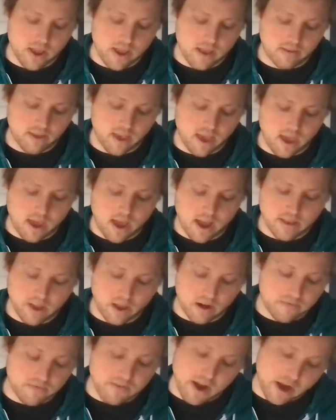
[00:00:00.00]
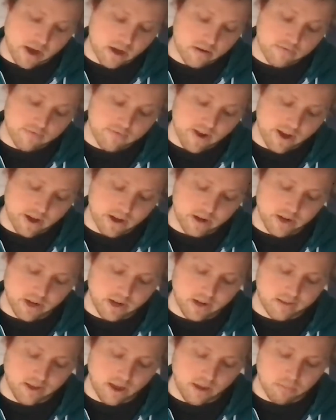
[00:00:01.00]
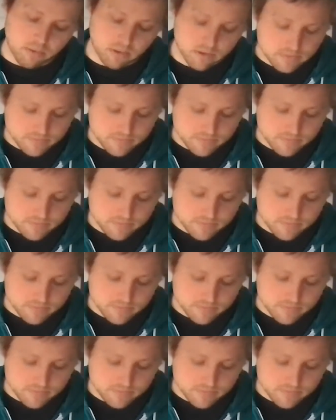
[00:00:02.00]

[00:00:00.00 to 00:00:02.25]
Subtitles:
is a identifier FHIR data type.